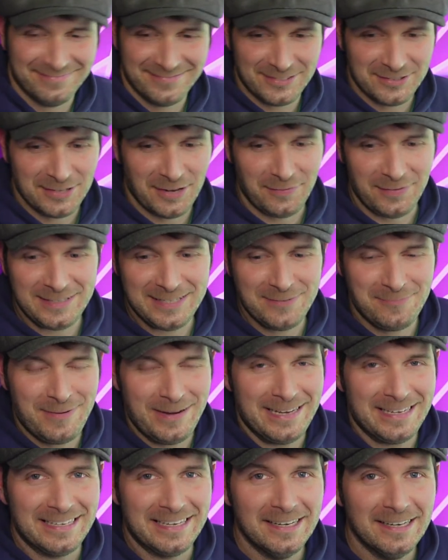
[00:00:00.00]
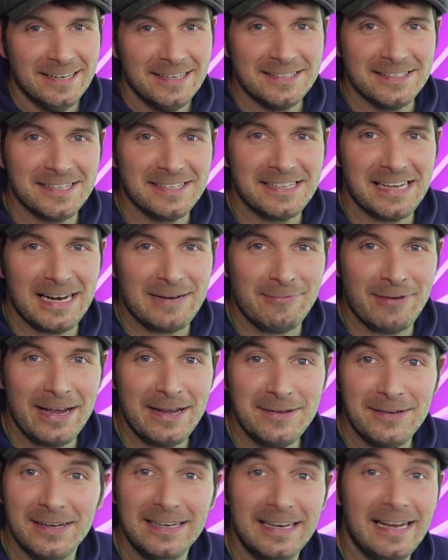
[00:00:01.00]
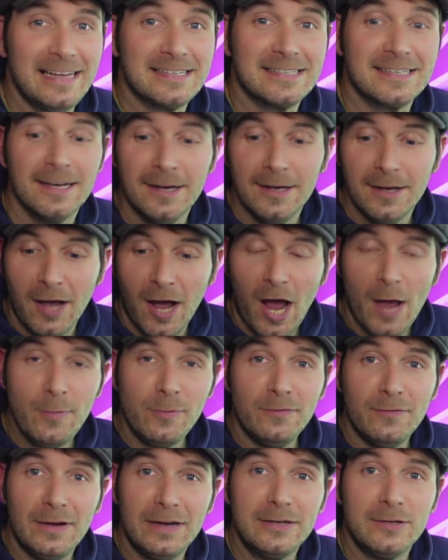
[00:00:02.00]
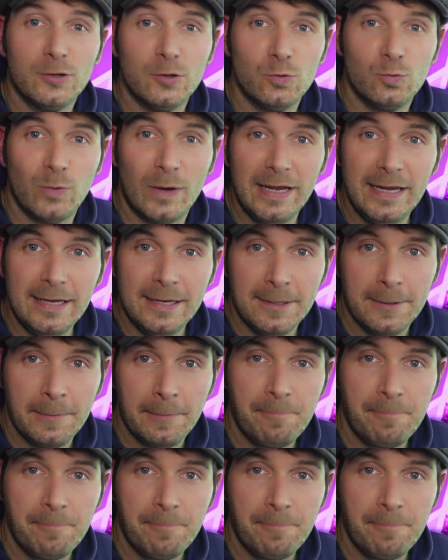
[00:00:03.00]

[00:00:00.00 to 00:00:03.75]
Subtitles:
Nothing to be to celebrate. Nonetheless, hope you've had a good week.